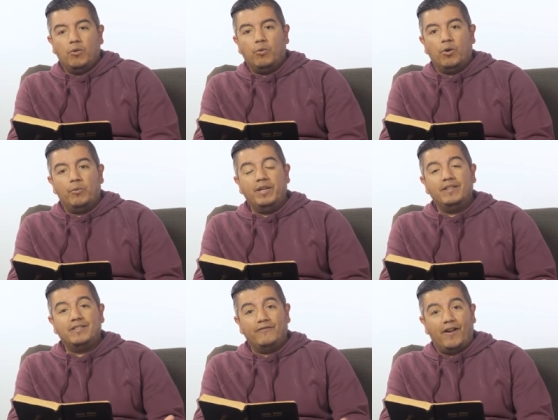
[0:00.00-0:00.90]
where
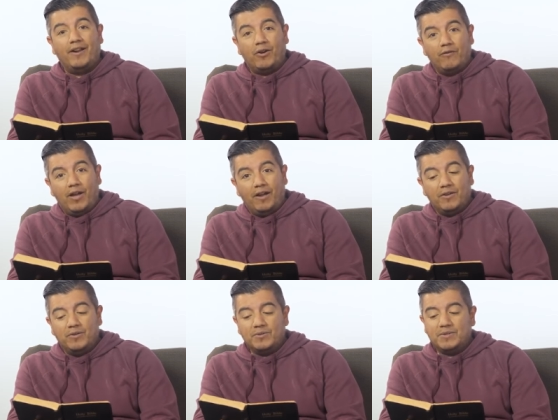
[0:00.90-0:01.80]
we defined our
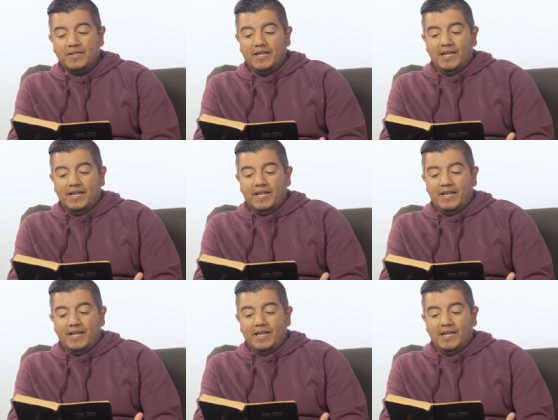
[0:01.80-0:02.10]
values.